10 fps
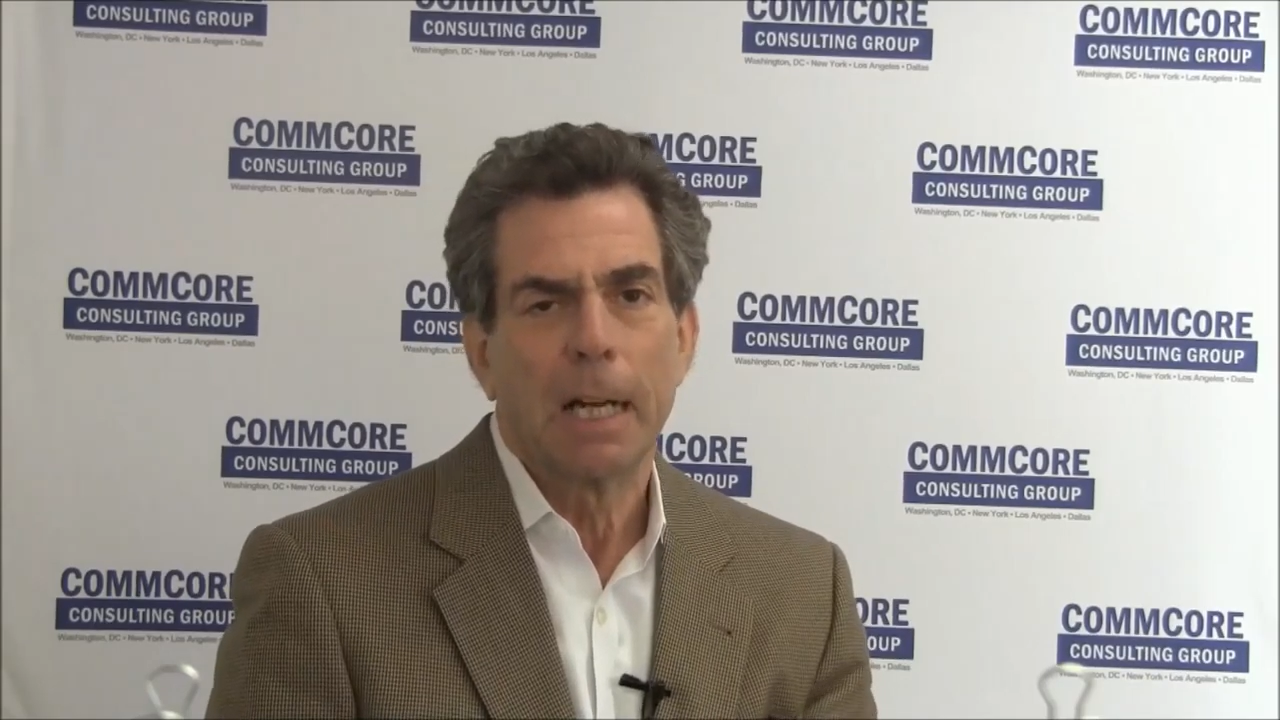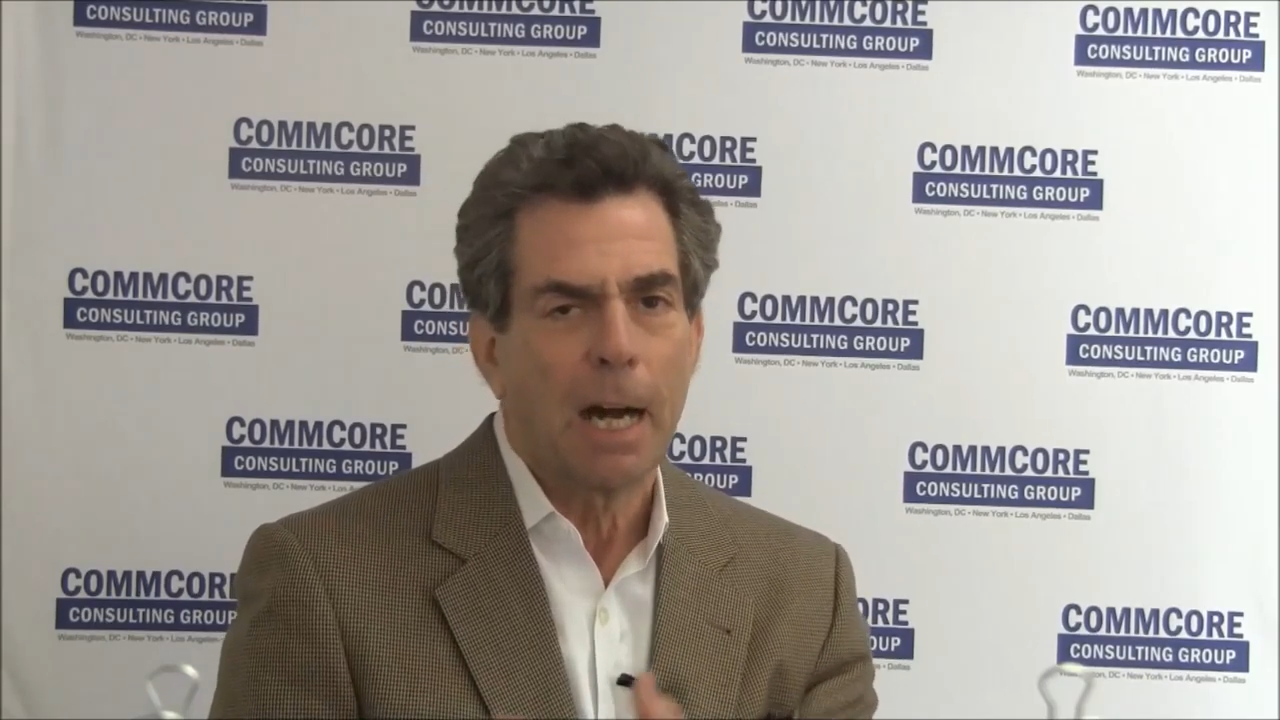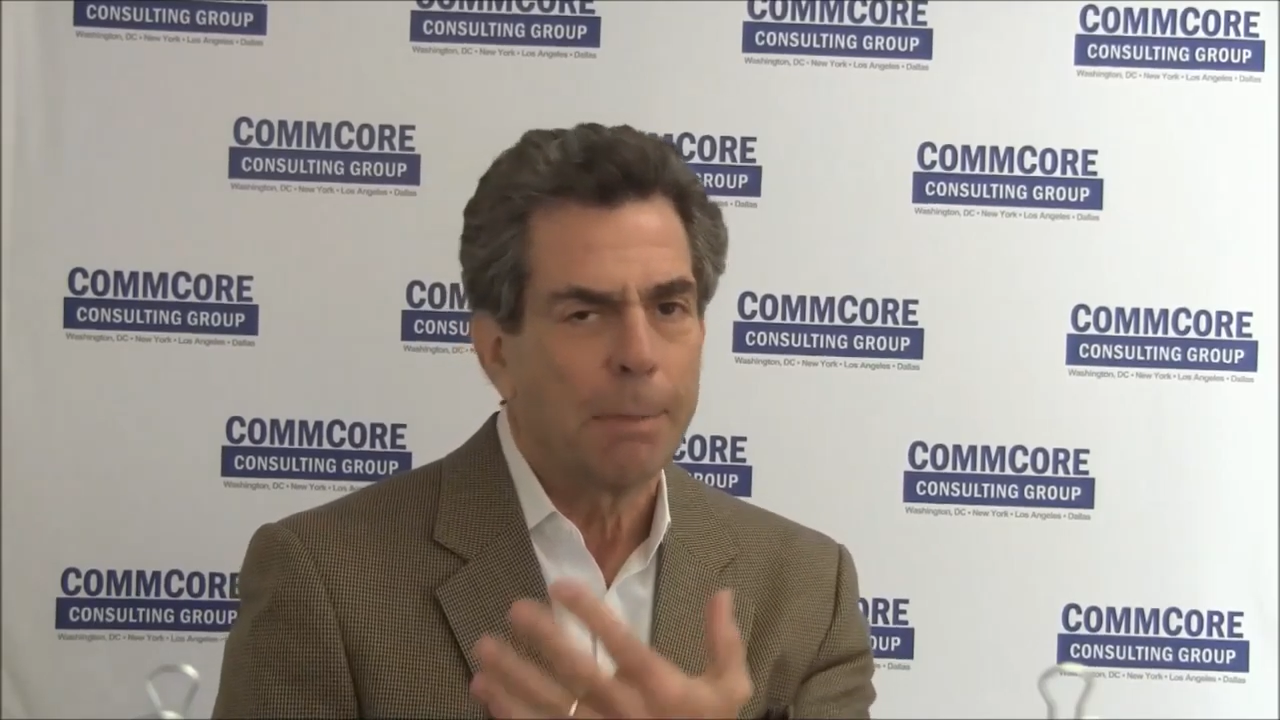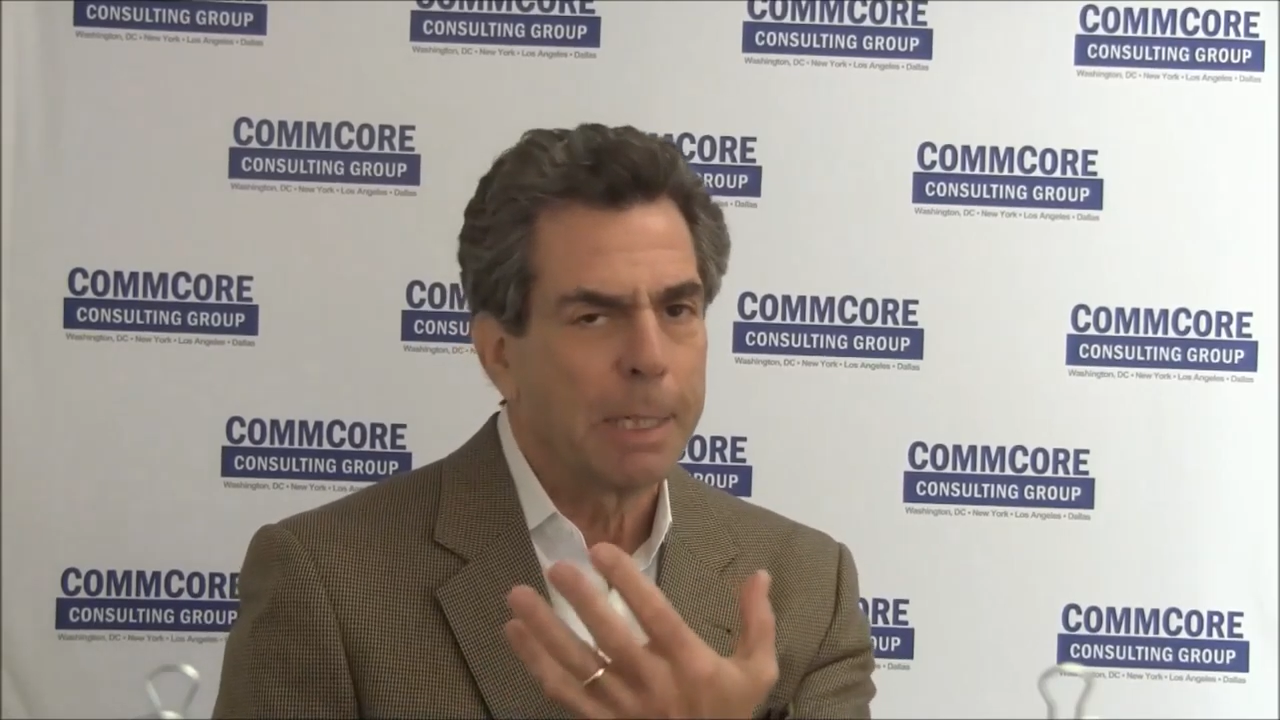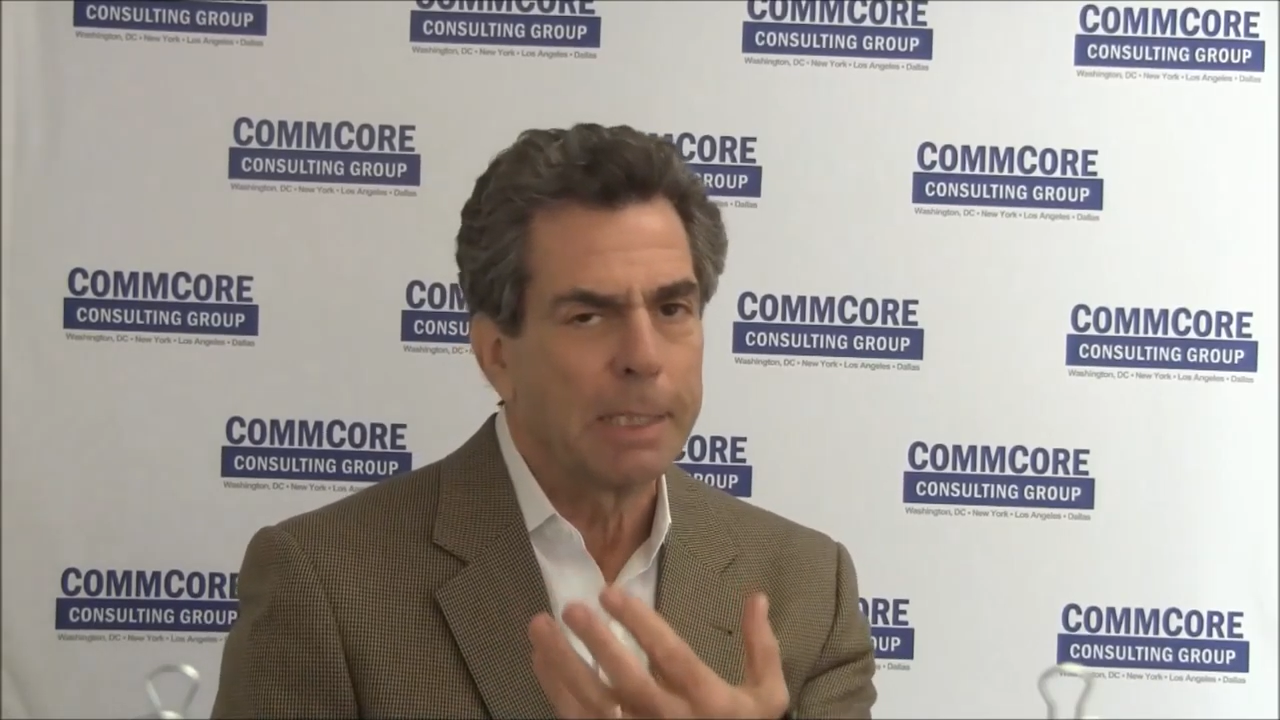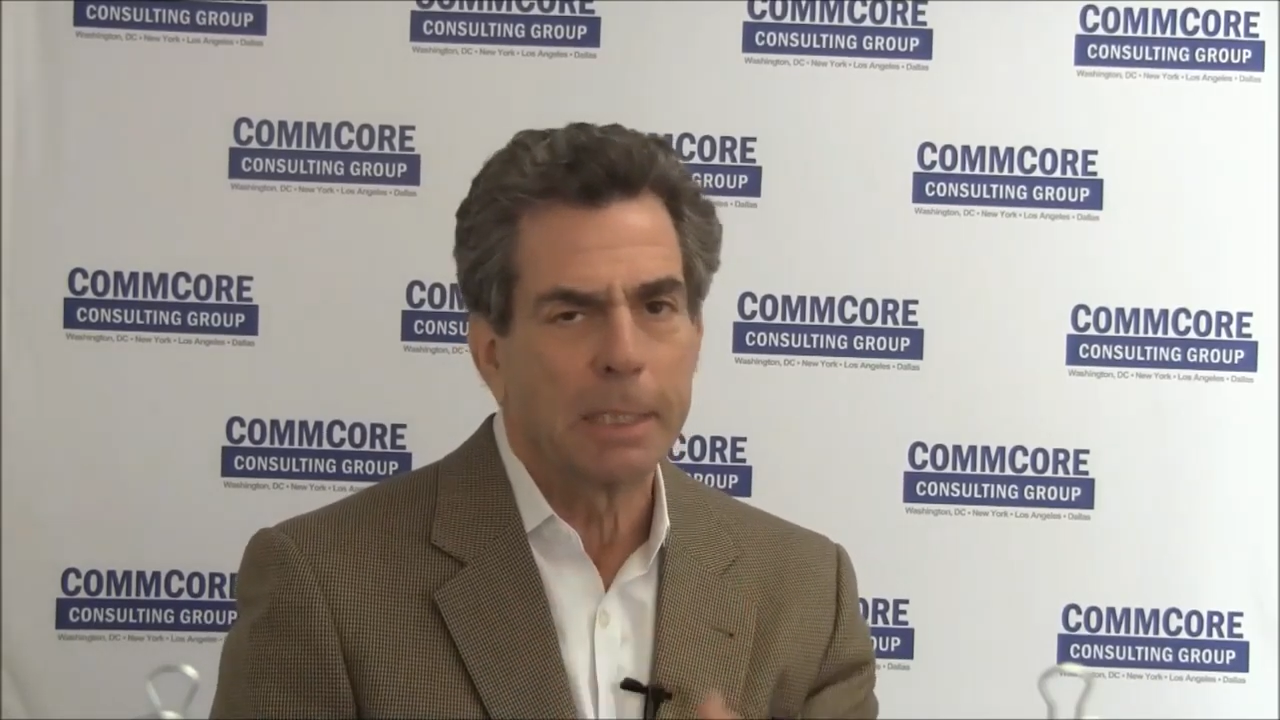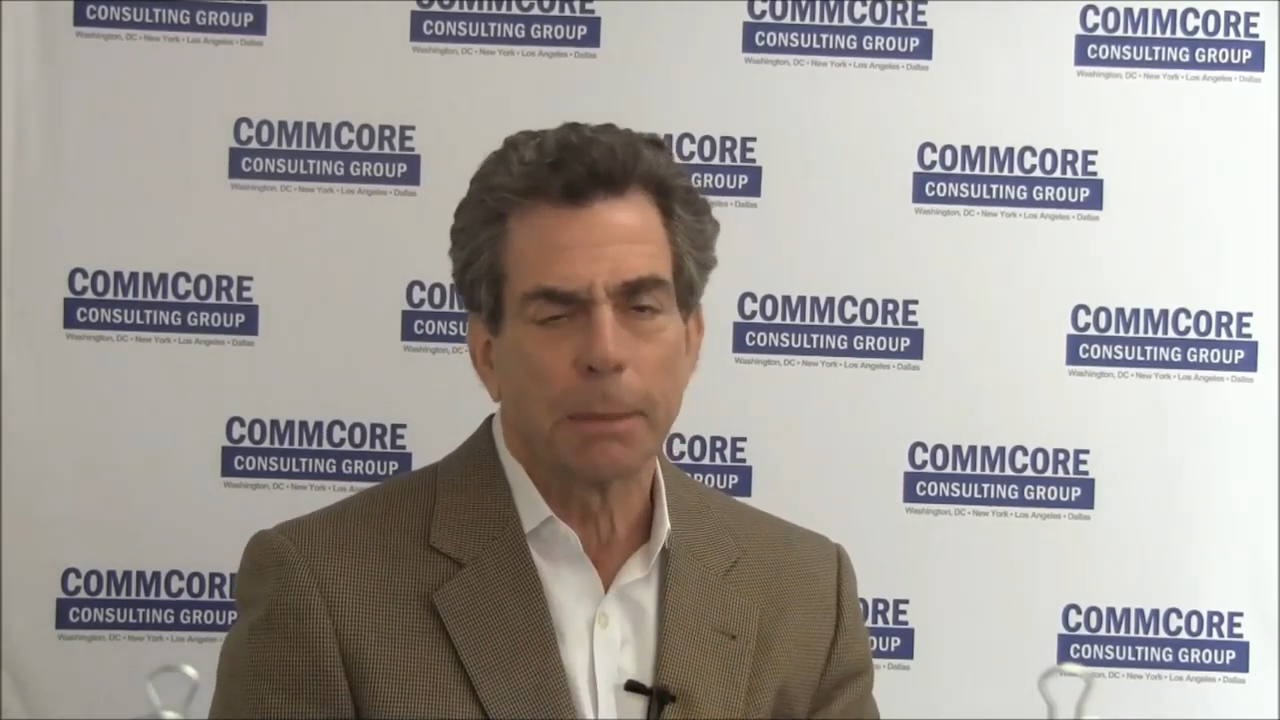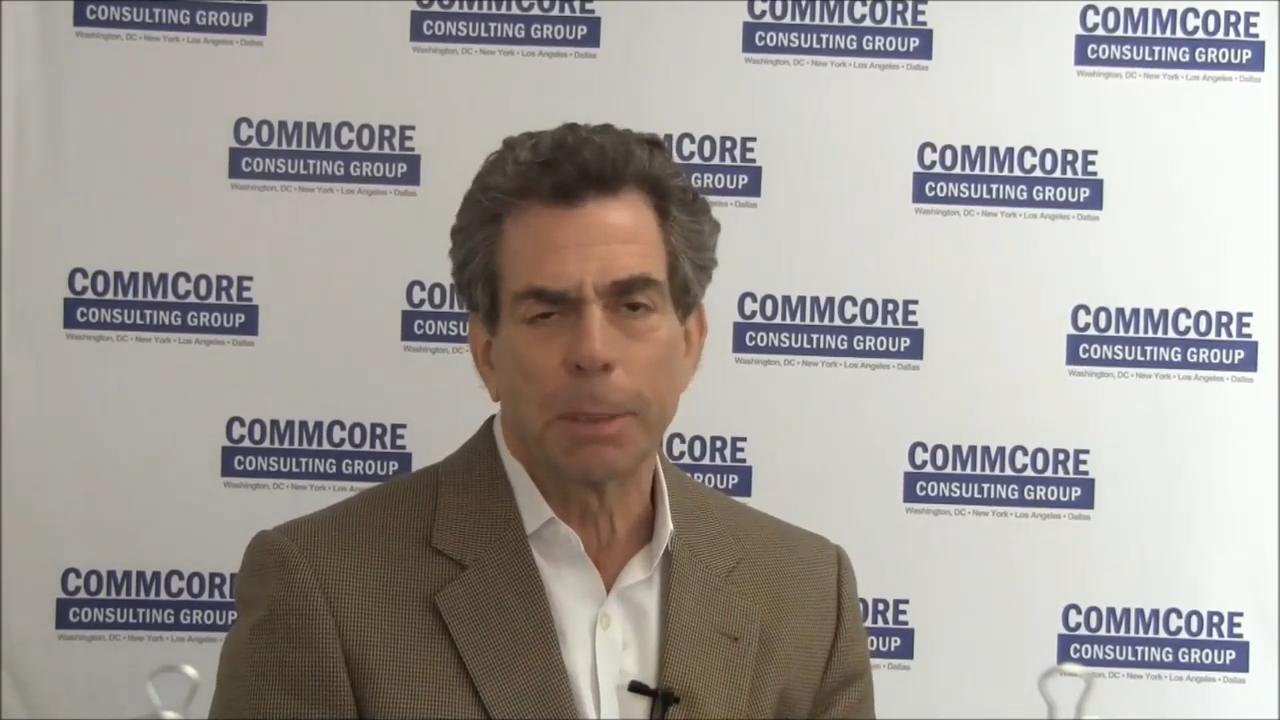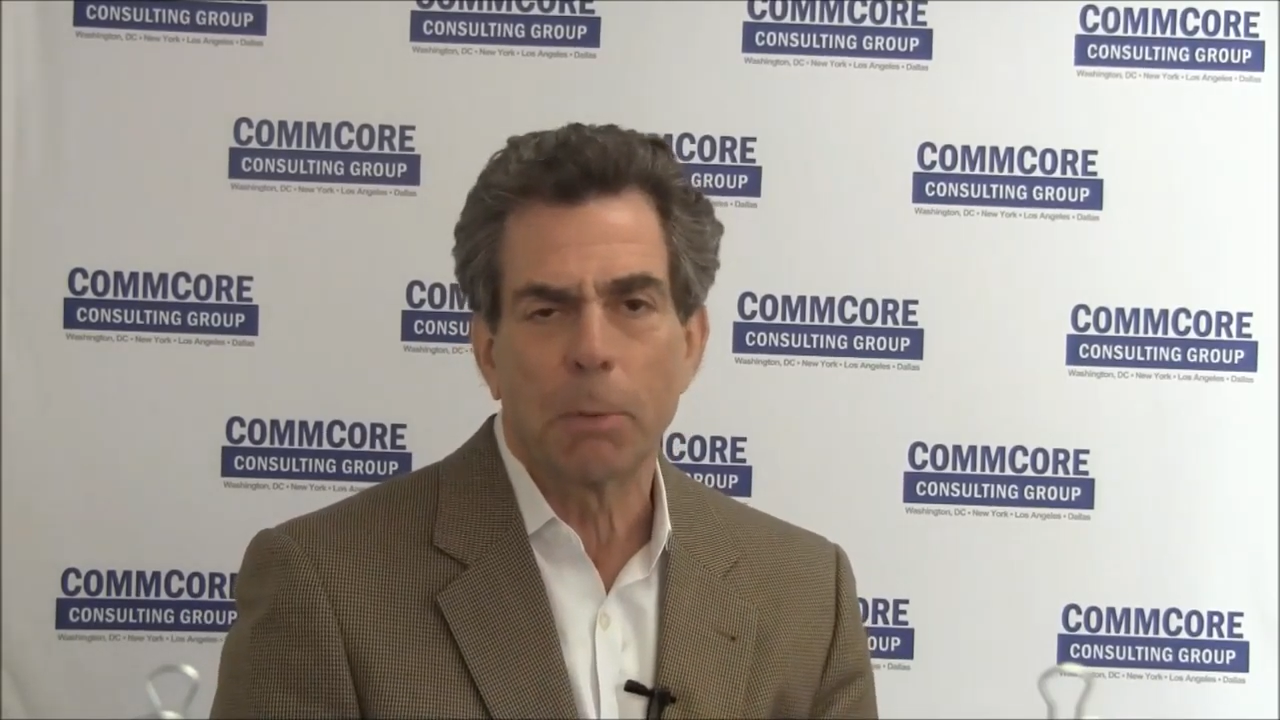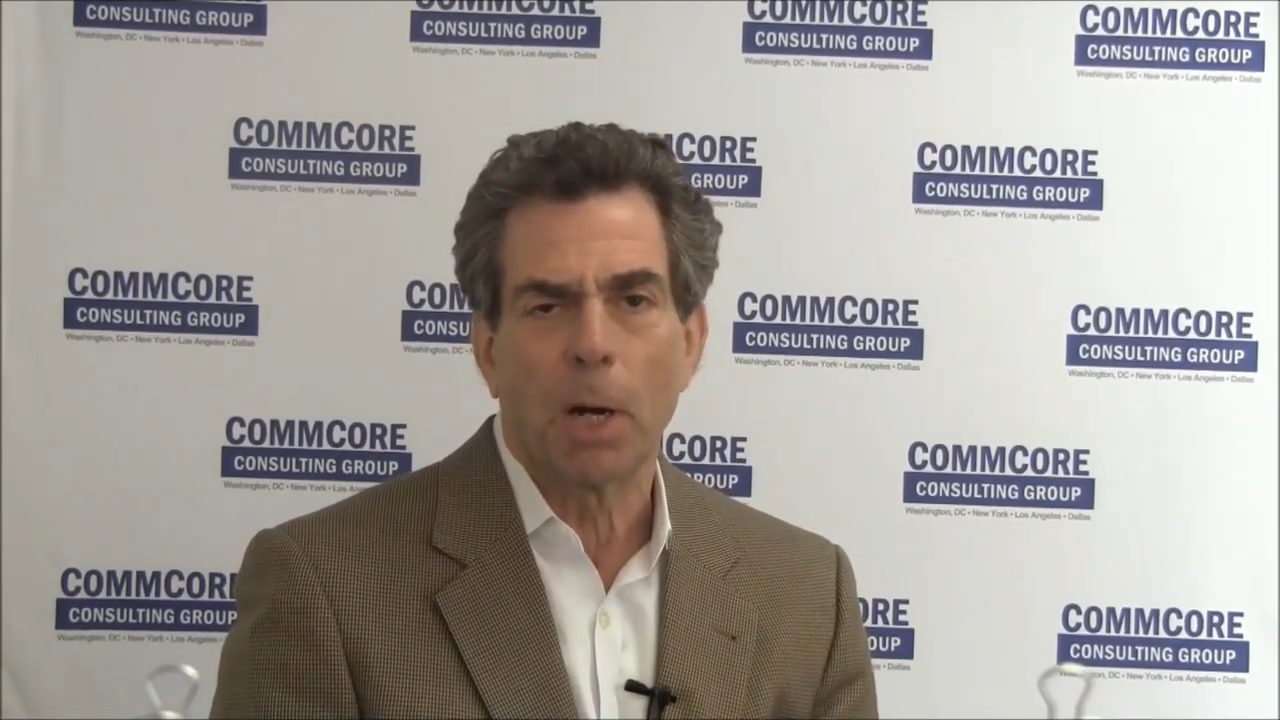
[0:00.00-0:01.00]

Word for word: I'm Andy Gilman